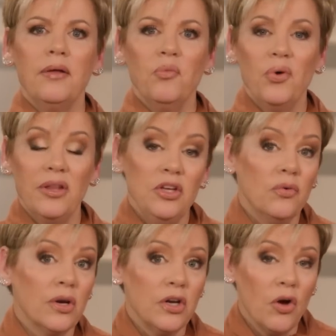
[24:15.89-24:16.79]
Well, you
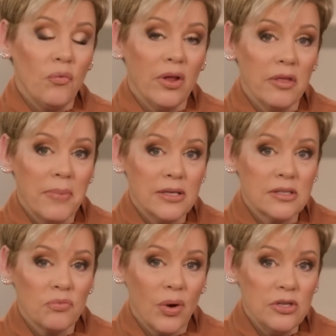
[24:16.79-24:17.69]
want to know one of the
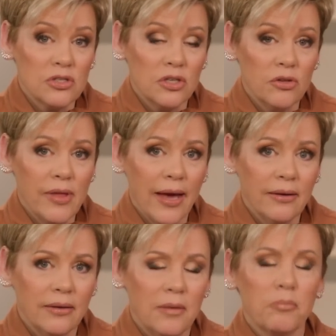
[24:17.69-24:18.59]
best ways to do
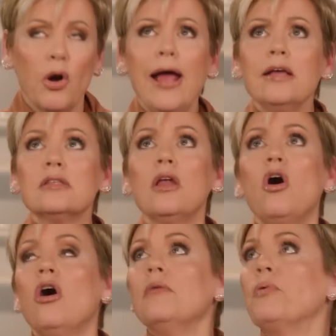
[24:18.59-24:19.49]
that? Praise the
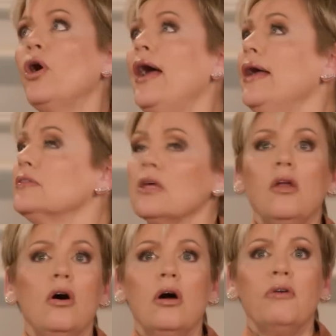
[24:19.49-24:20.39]
Lord. Praise the
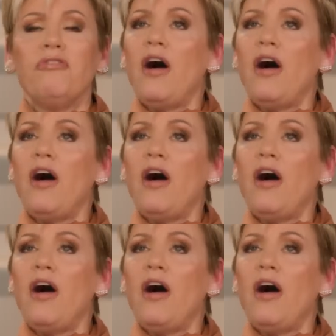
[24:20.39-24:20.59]
Lord.